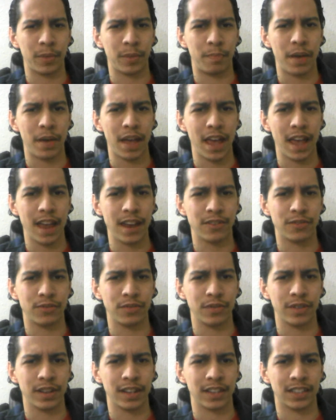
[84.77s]
the
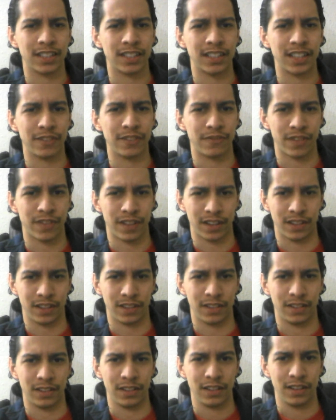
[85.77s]
Patriots
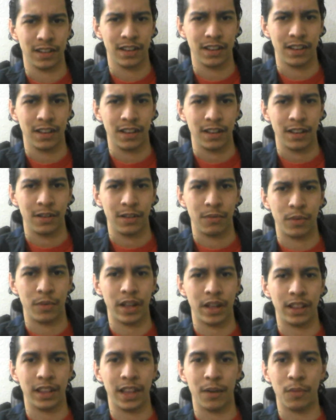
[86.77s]
defense
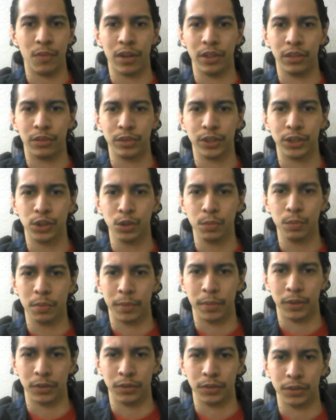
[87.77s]
when they won 3 Super
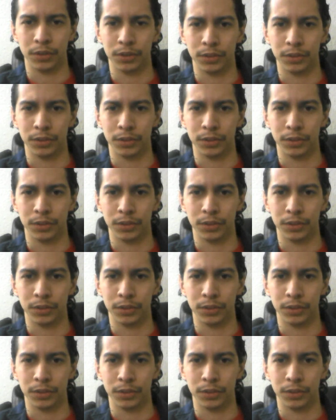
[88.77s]
Bowls.